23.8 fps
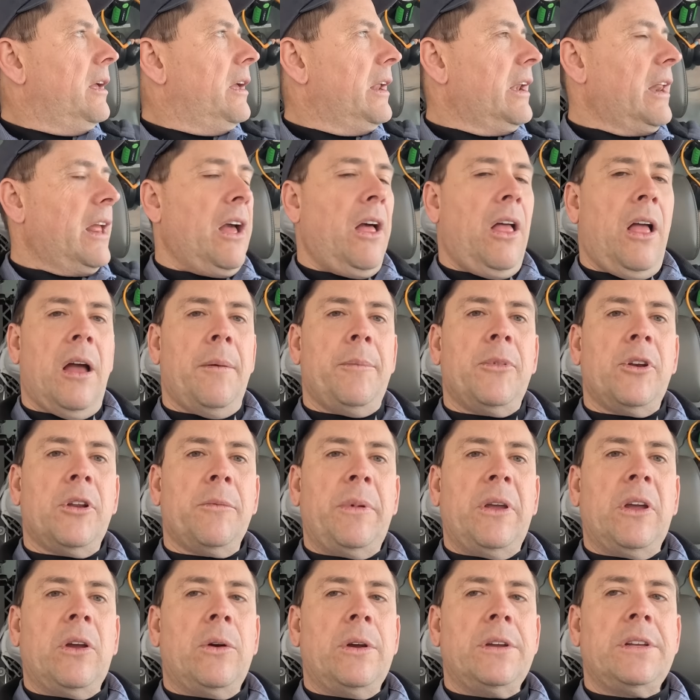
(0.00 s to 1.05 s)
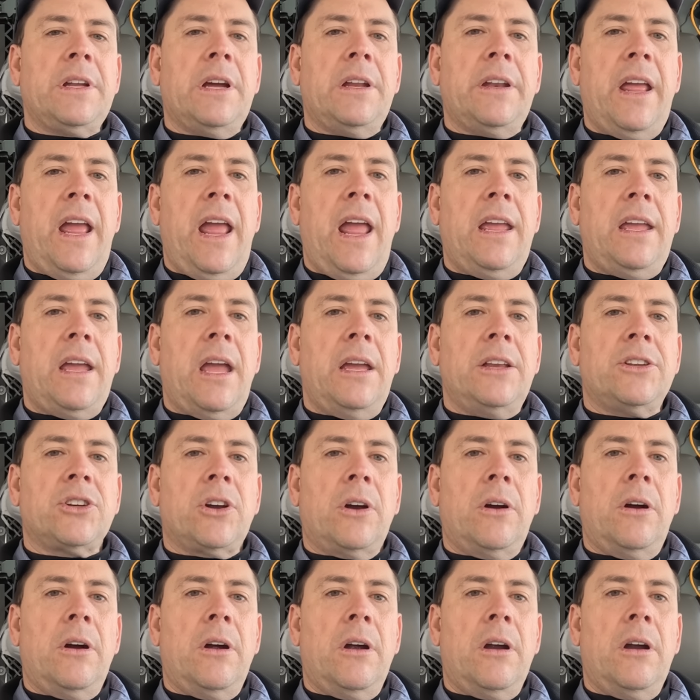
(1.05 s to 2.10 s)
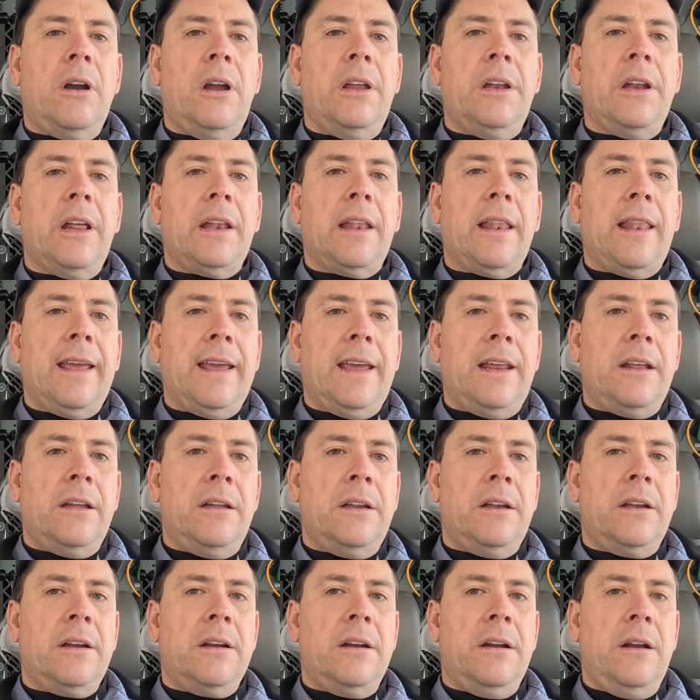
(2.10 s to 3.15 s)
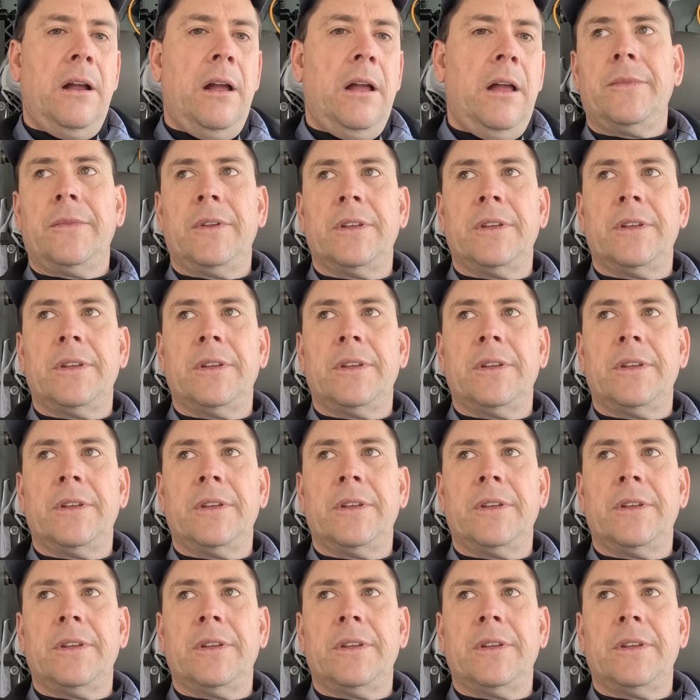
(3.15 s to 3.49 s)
Anyhow, I'm going to be going down to AHR in Atlanta here.